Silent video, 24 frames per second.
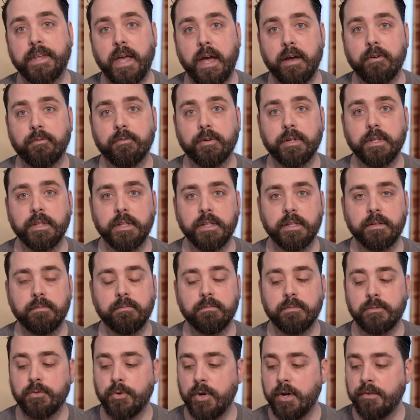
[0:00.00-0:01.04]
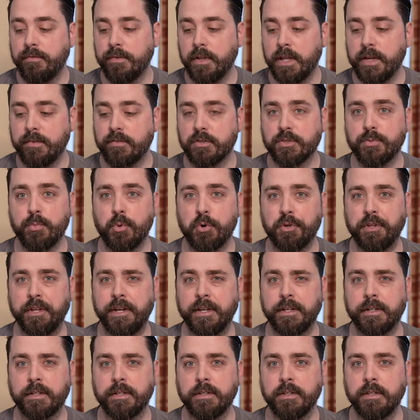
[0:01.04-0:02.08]
not really 12 flavors, more
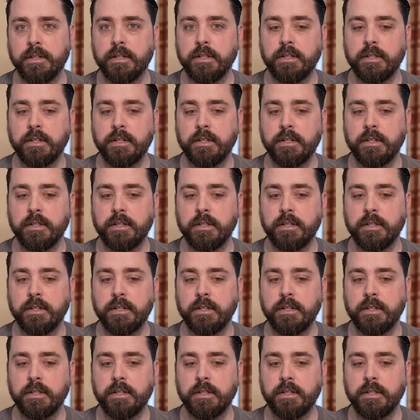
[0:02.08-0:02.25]
like